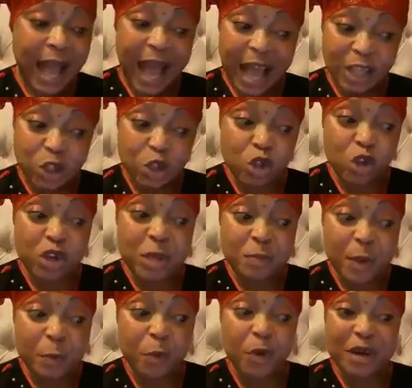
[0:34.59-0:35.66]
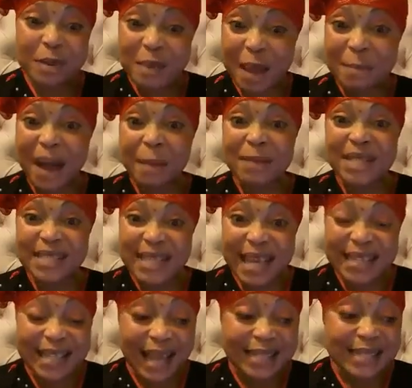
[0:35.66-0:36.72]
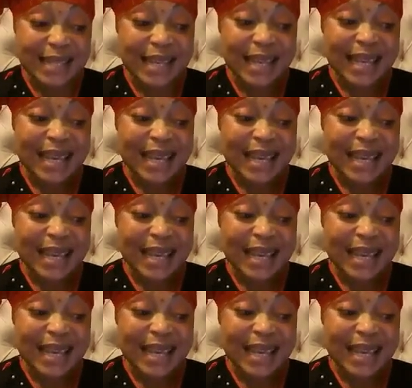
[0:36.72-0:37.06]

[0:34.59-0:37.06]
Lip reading: And you people remember me saying that